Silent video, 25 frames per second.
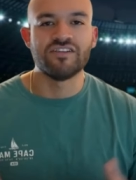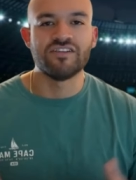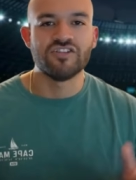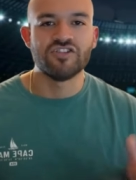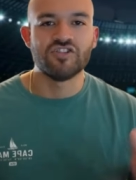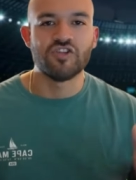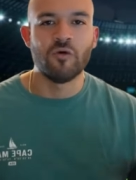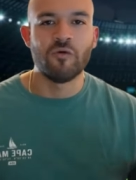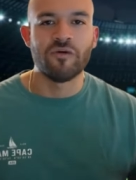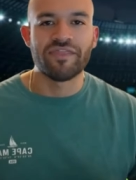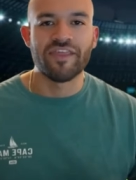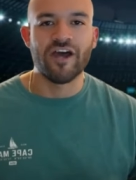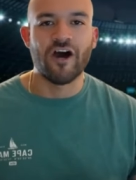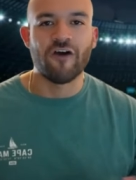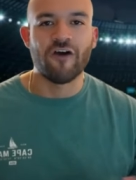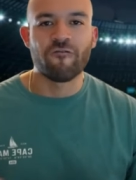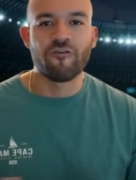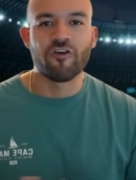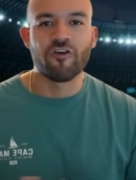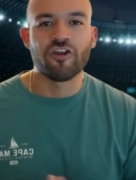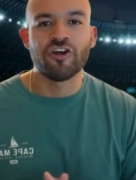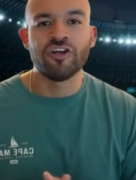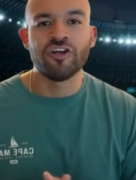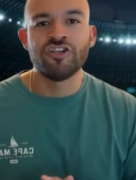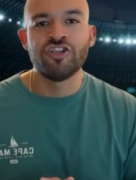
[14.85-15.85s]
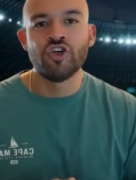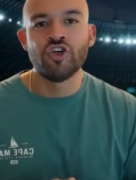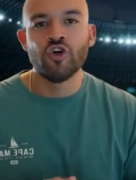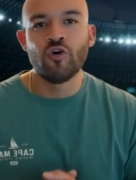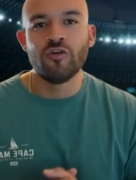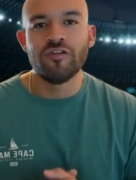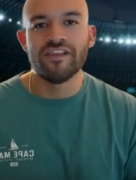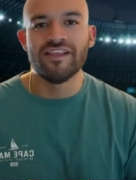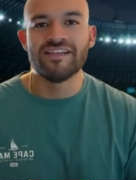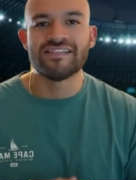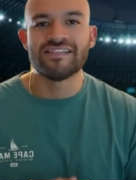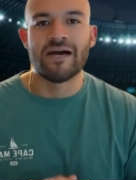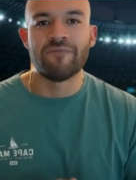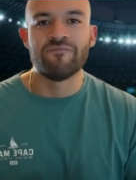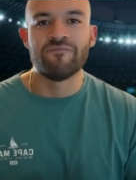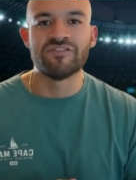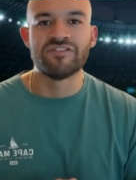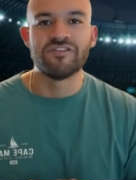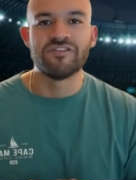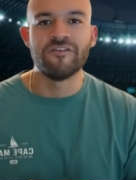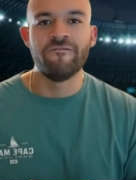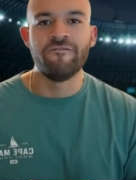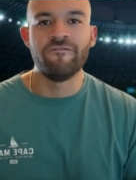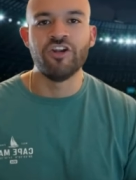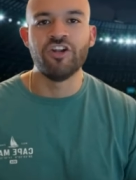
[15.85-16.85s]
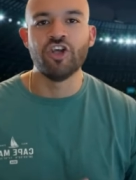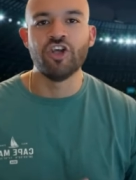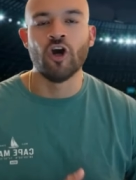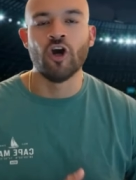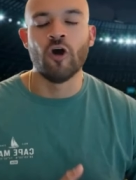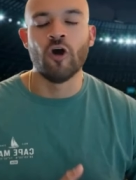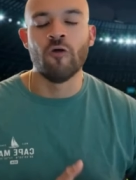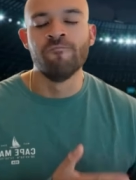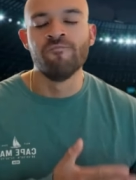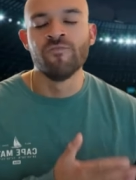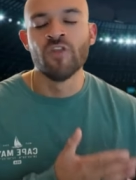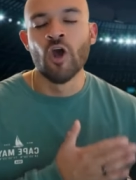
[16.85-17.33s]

So without further ado, let's hop into the video.